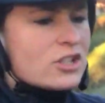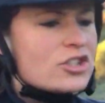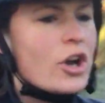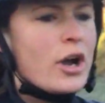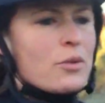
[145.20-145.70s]

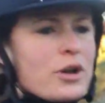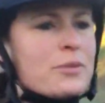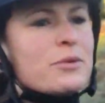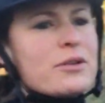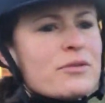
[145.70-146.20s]
So I want
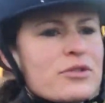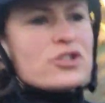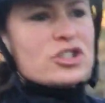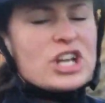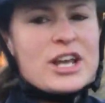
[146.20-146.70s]
to
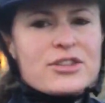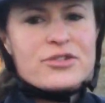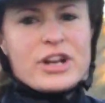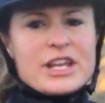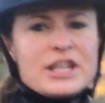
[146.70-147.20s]
share
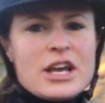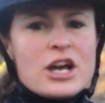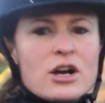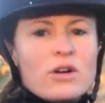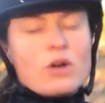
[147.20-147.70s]

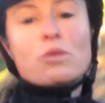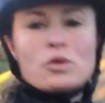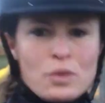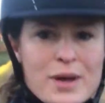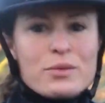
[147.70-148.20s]

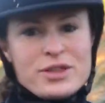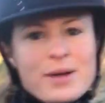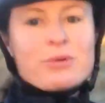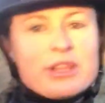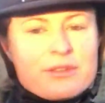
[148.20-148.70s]
with
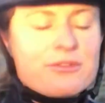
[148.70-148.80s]
our breathing.